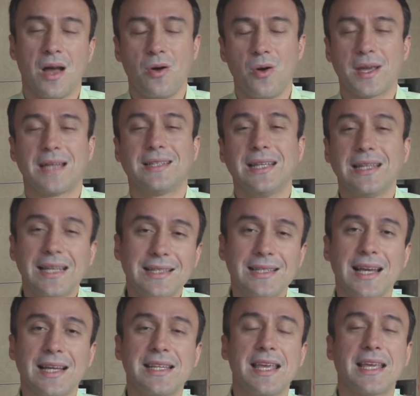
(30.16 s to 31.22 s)
Okay, the lid
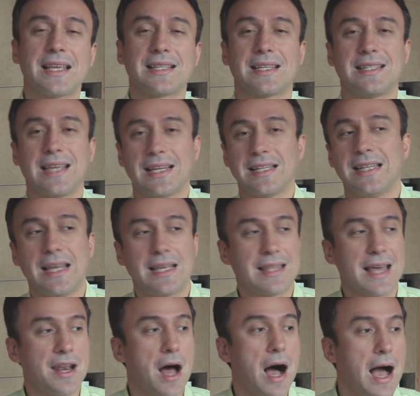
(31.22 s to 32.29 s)
technique is a technique
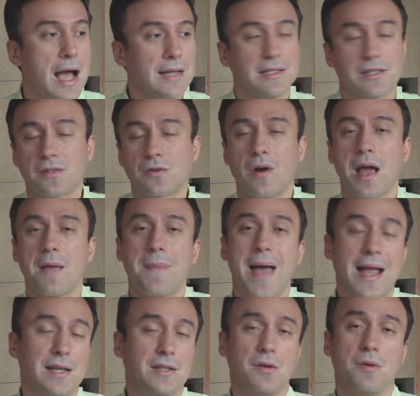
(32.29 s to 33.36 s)
that I described
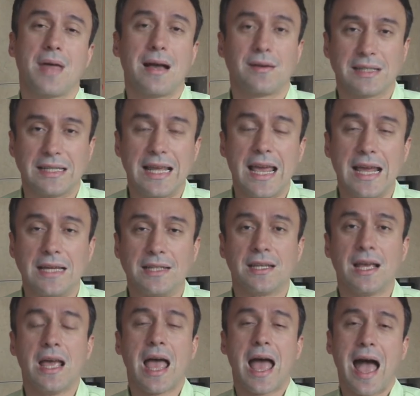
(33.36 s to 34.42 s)
back in 2008
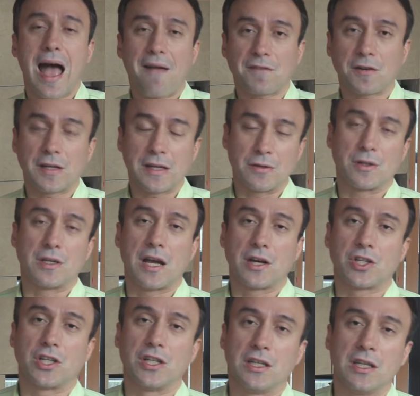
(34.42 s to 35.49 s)
after the
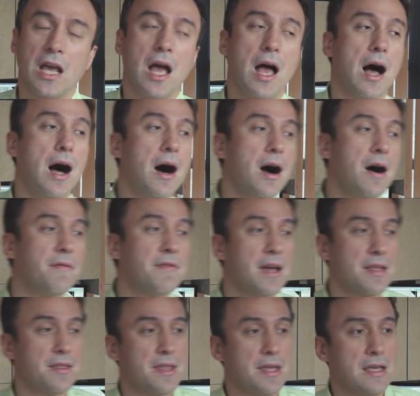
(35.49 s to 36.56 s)
introduction of
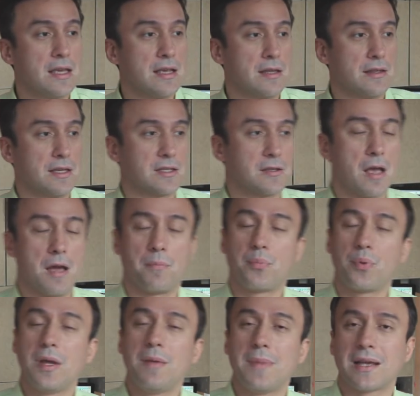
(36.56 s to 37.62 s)
this
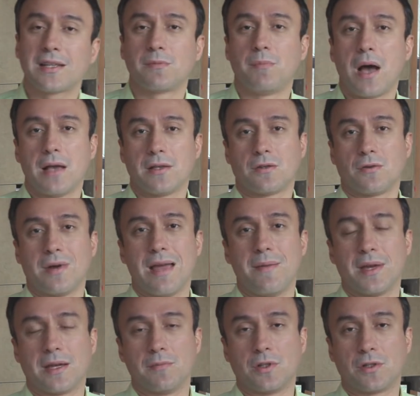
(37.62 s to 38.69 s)
premixed
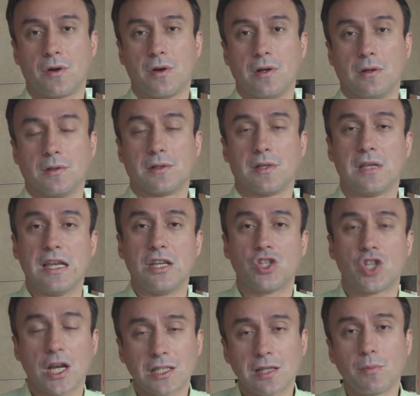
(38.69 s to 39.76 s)
bioceramic material, the
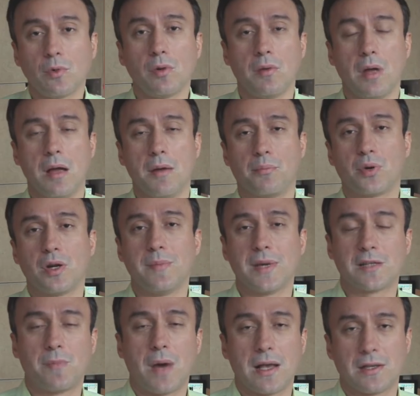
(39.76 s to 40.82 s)
injectable
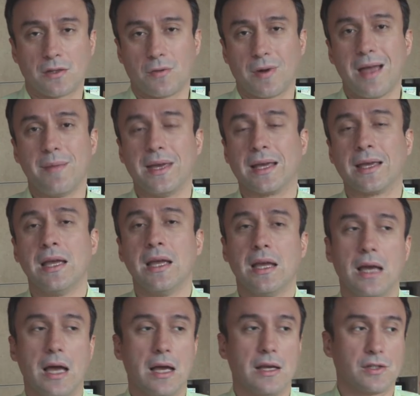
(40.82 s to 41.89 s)
premixed bioceramic
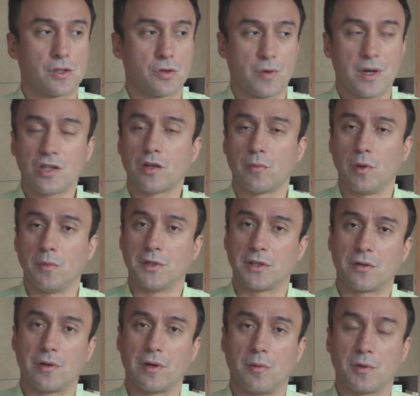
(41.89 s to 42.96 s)
syringeable
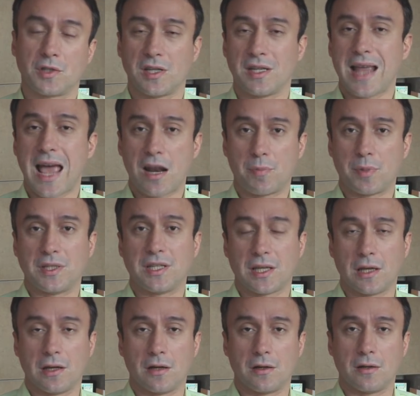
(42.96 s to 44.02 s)
material, which is a
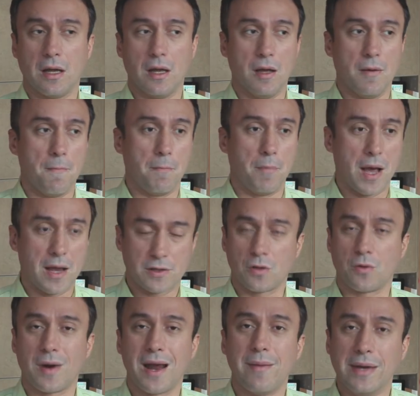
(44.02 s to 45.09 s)
nanoparticulate
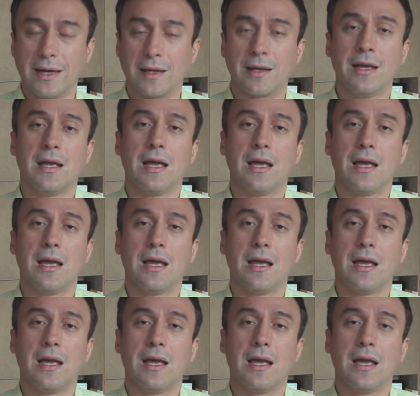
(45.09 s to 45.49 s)
bioceramic,